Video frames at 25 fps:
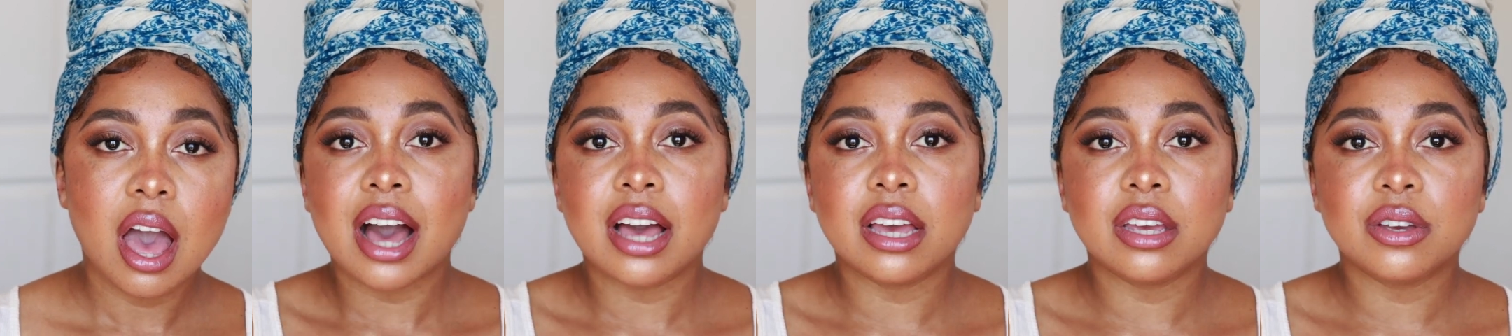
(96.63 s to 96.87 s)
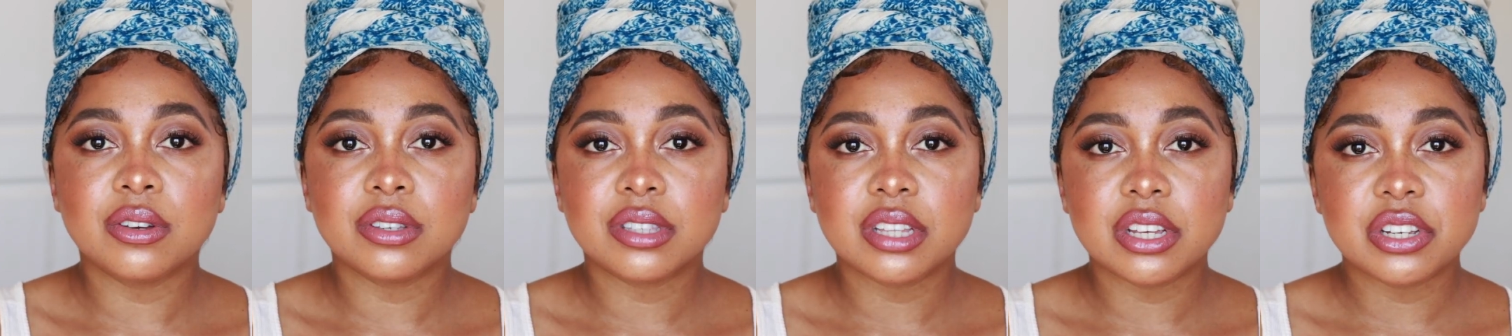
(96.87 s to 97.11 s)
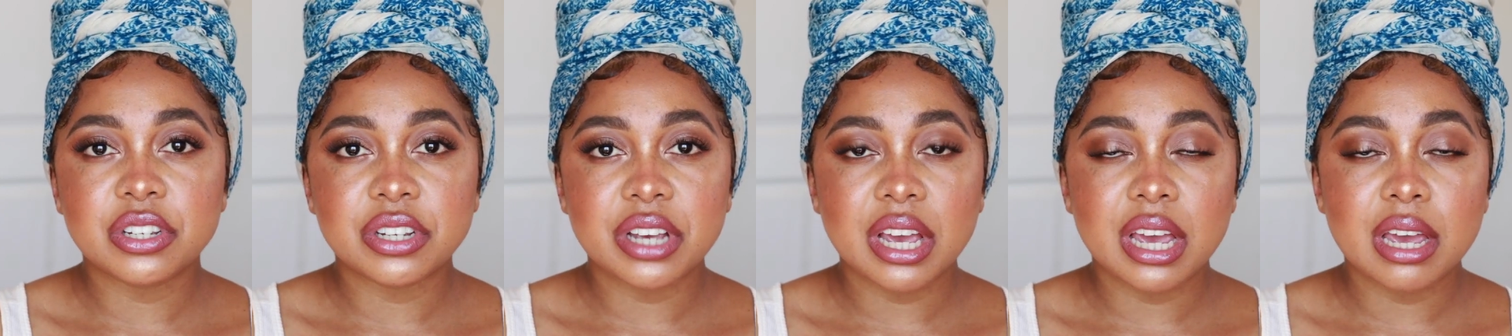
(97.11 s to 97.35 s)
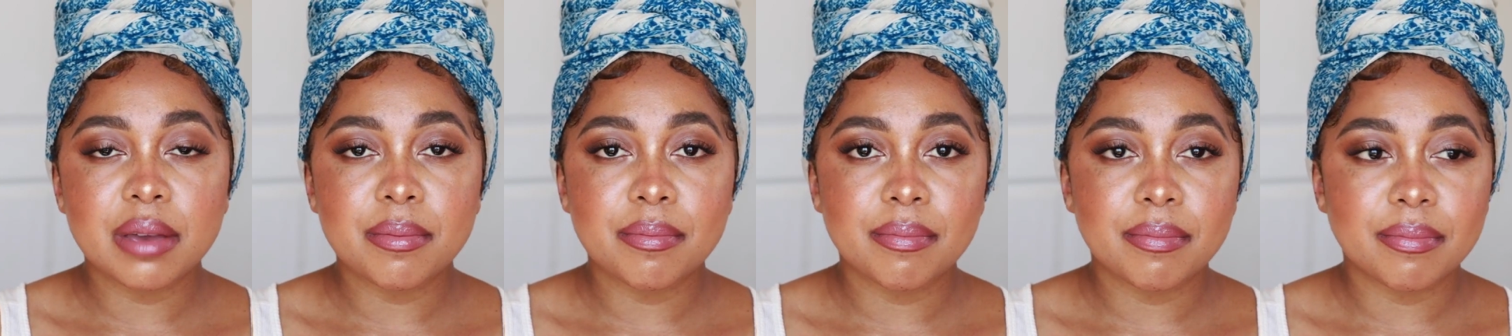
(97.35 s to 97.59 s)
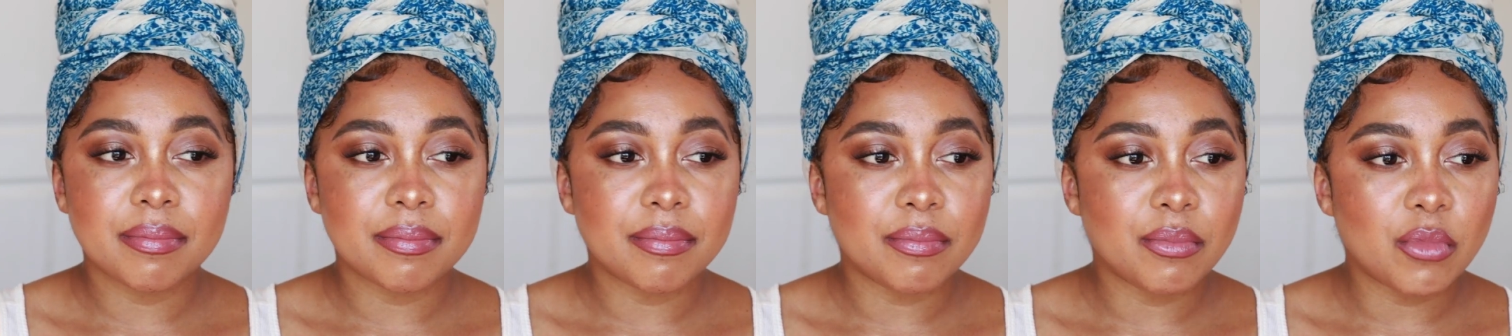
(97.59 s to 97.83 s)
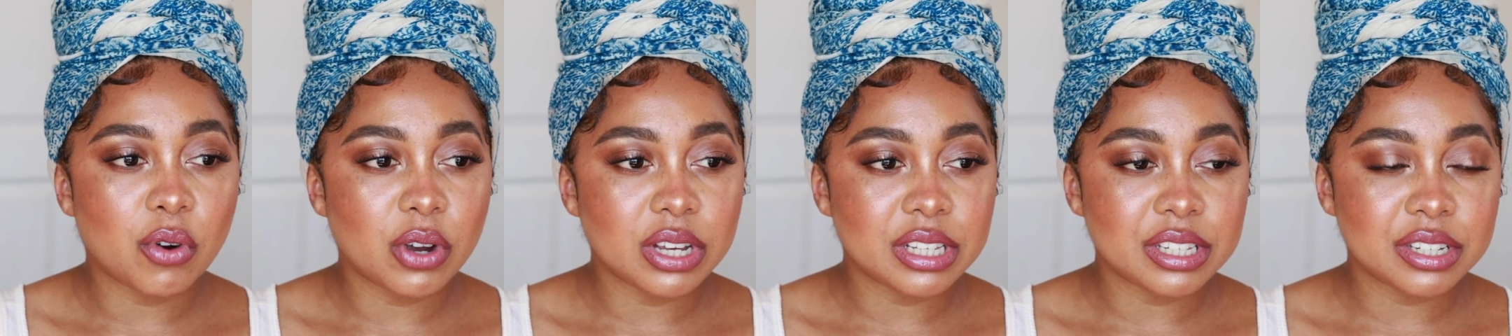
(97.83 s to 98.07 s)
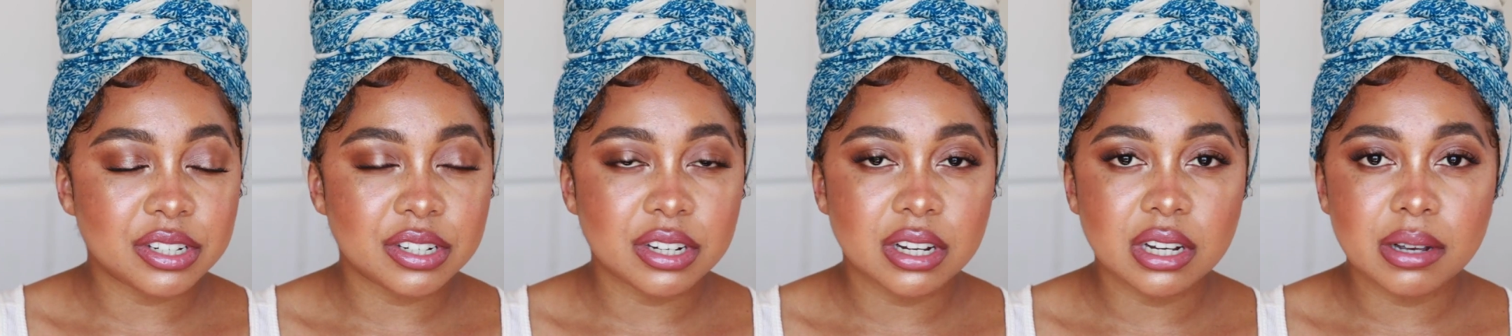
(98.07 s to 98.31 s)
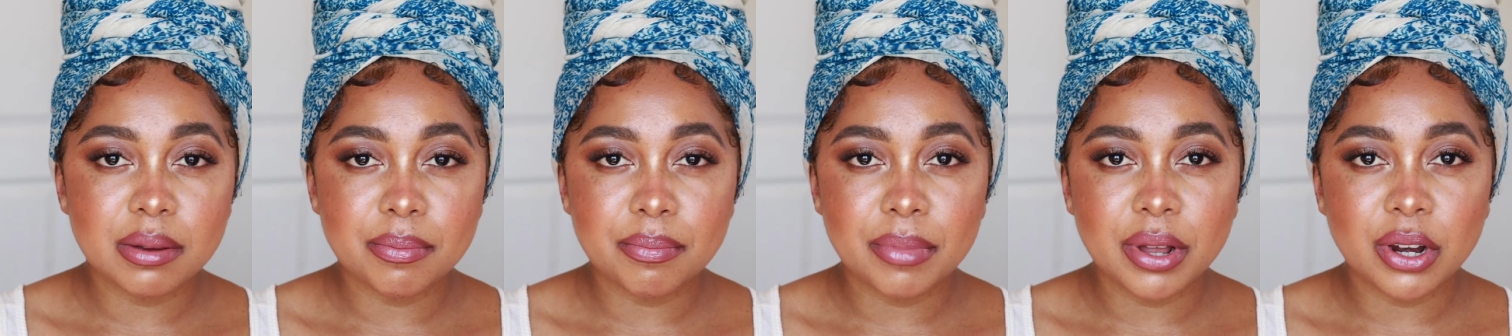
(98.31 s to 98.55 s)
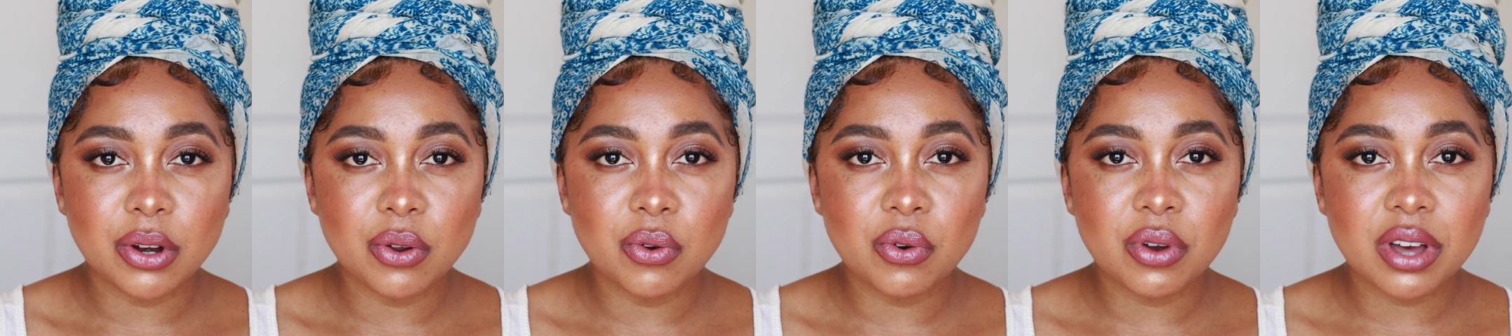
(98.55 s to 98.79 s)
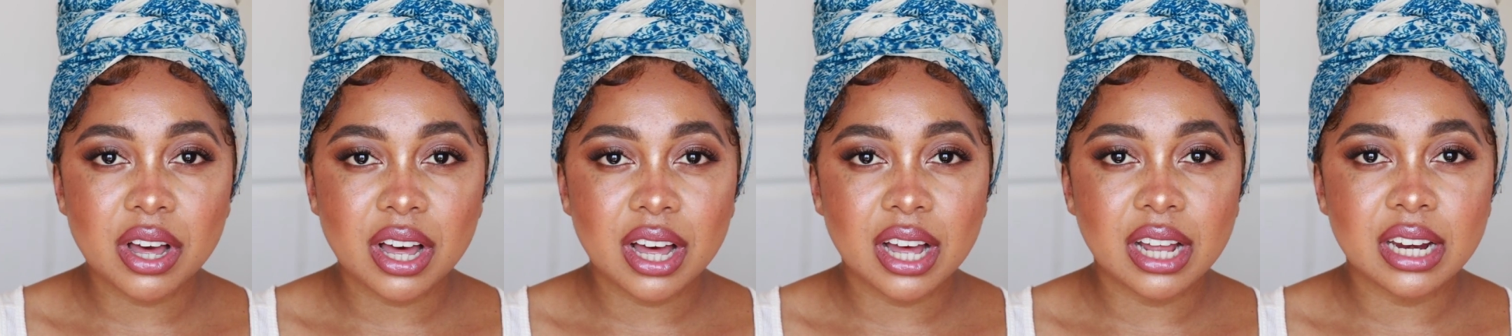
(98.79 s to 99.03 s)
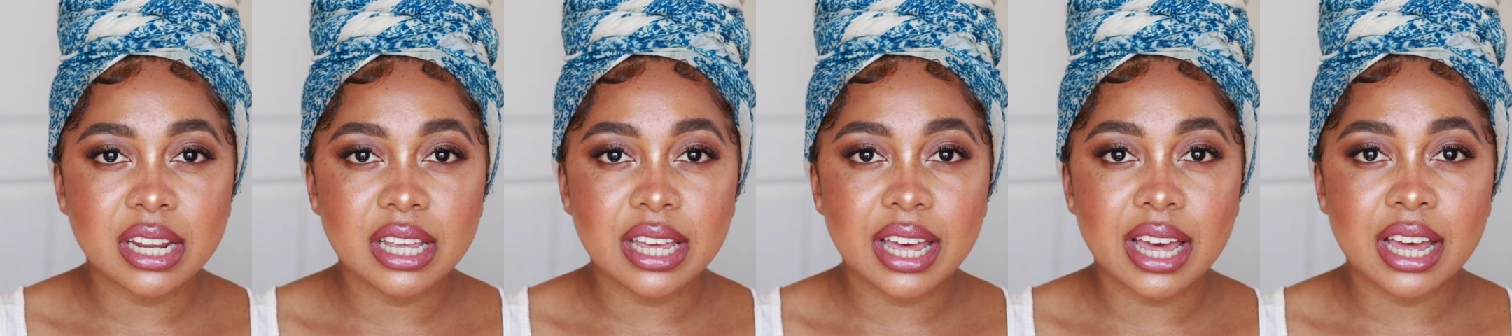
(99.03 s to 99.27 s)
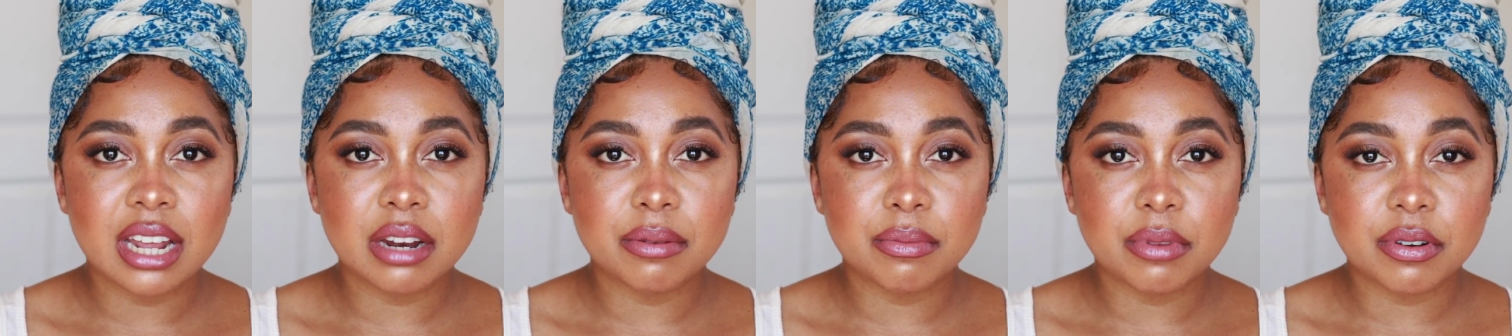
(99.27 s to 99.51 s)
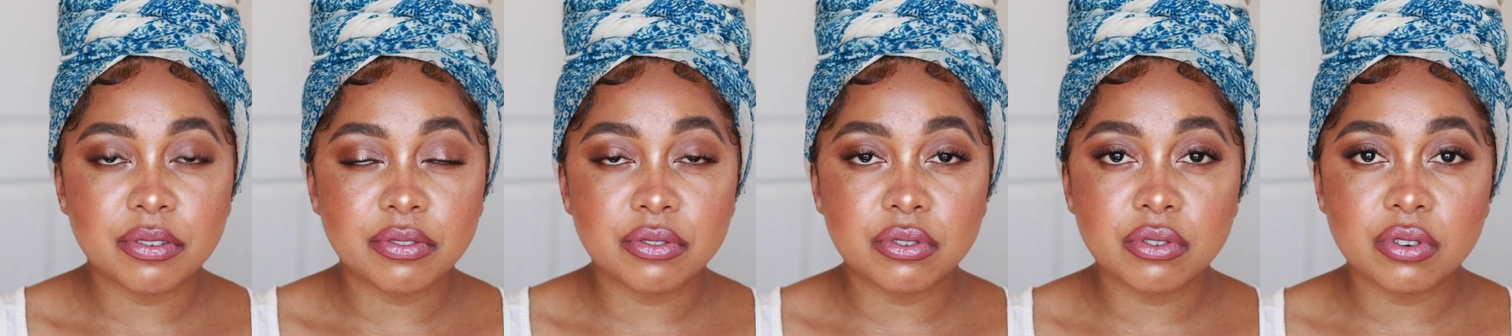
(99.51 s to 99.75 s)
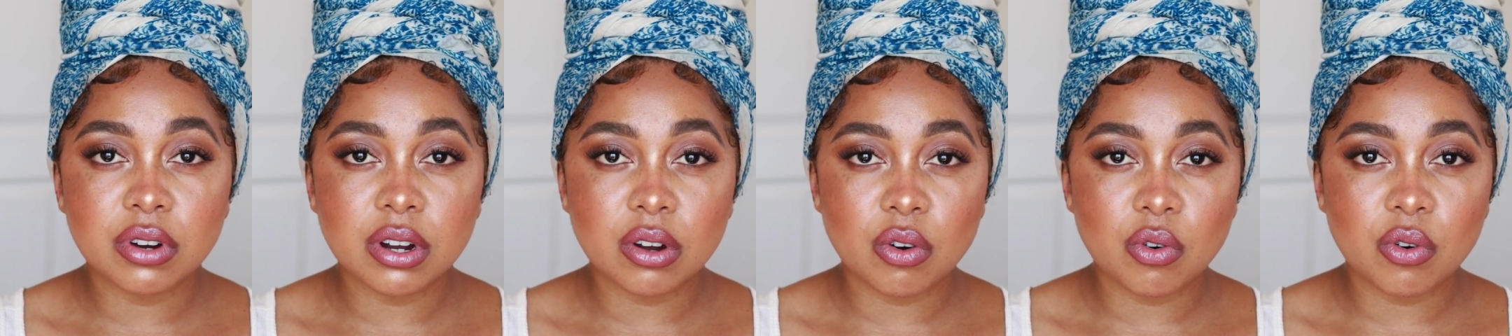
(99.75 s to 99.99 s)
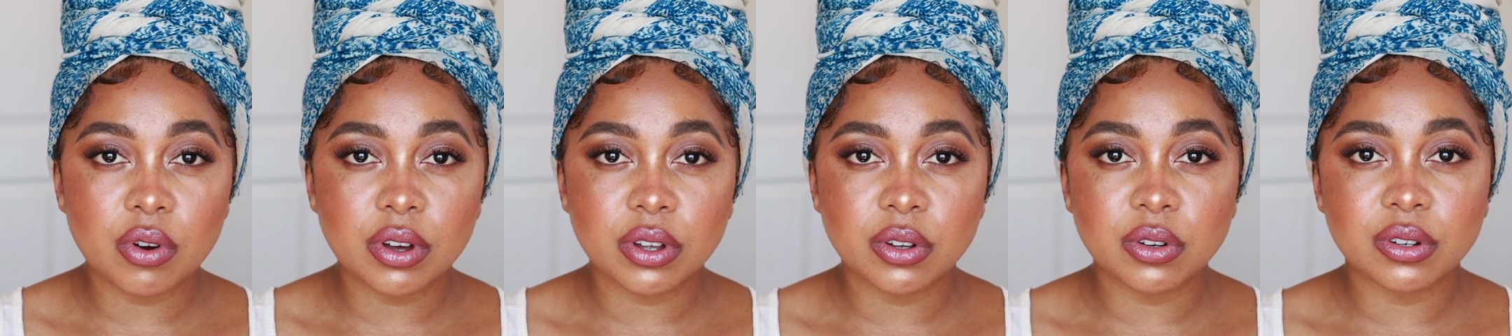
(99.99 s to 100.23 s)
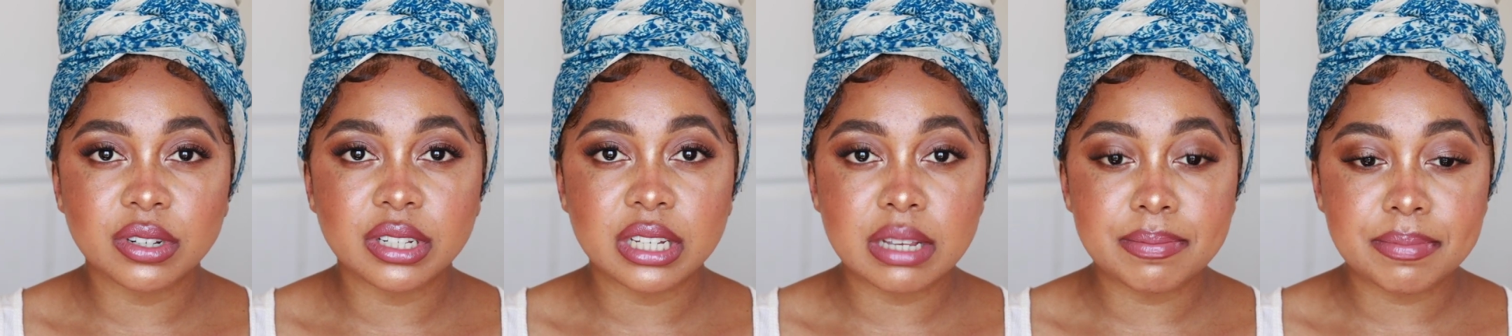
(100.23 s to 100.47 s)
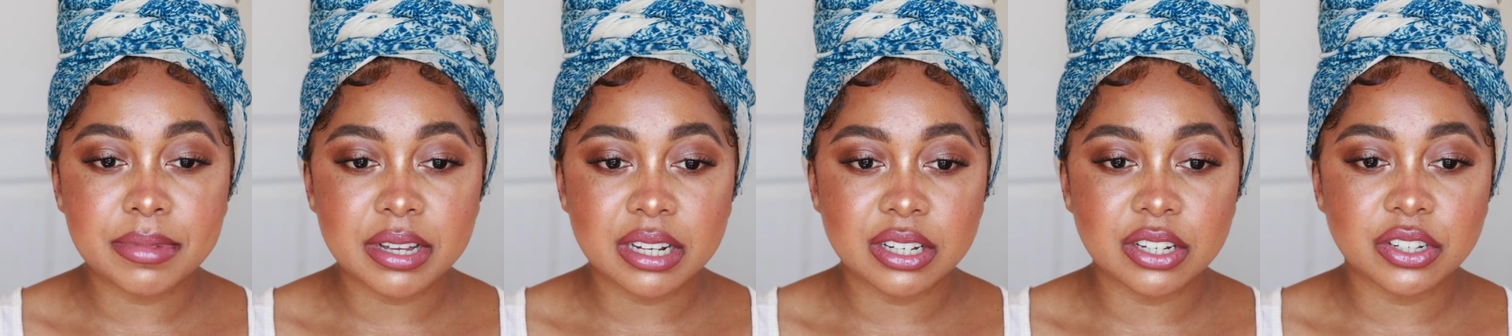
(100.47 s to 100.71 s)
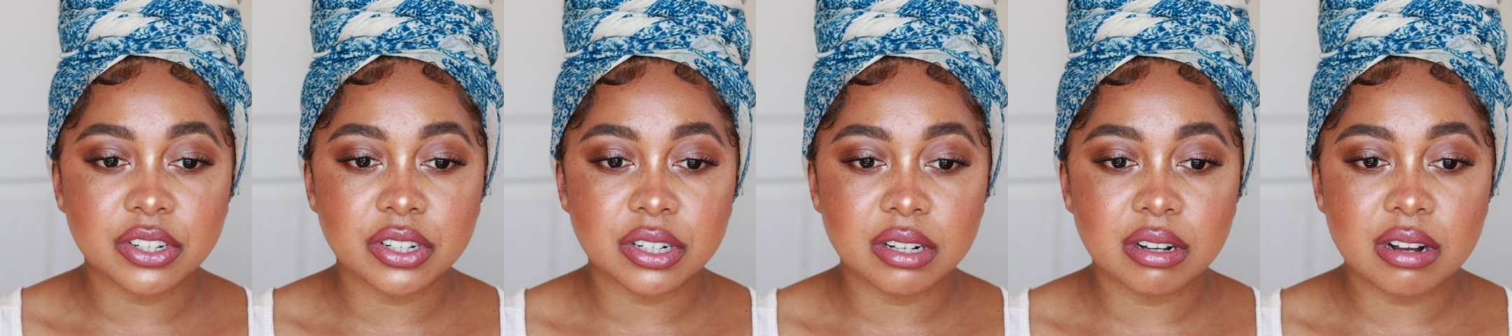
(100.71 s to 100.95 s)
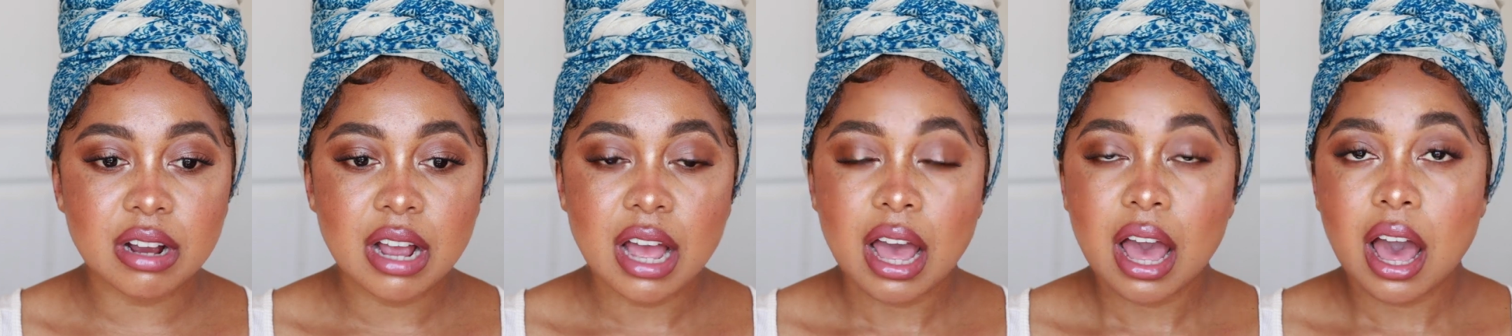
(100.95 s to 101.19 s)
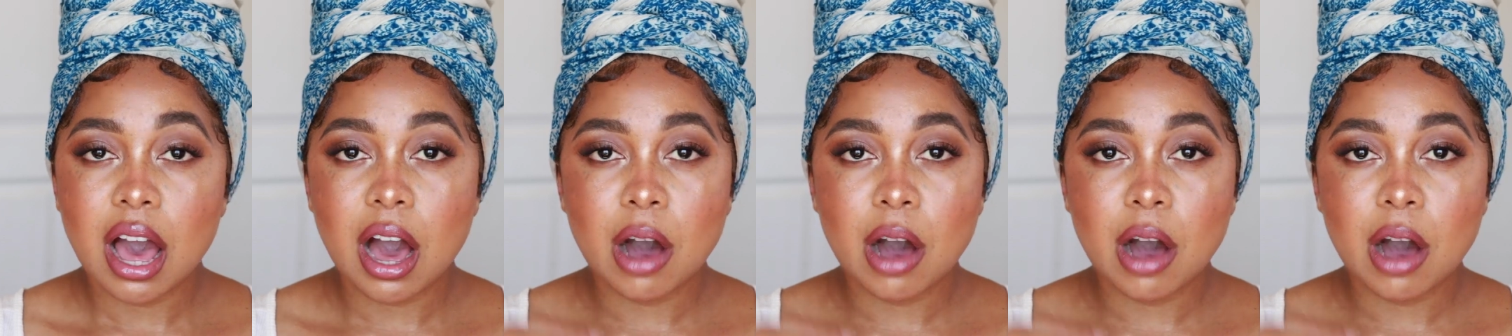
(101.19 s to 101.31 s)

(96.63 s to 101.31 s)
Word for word: I use the Shea Moisture Manuka Honey and Mafura Oil Deep Conditioner.